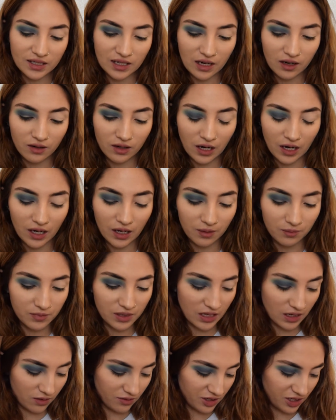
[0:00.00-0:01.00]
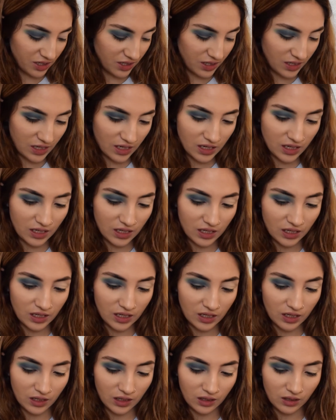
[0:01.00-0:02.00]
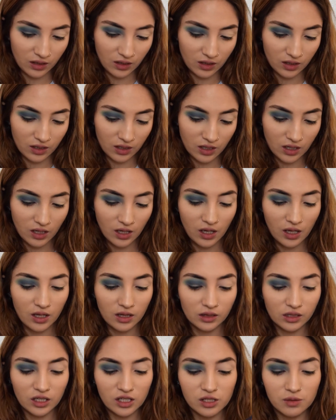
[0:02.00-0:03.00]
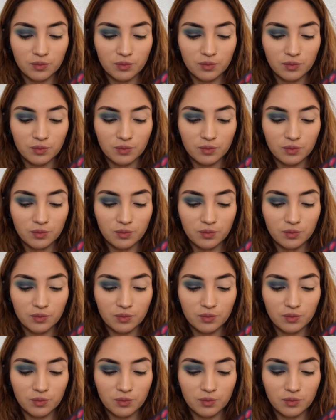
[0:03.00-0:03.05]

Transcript: down, I am now just taking this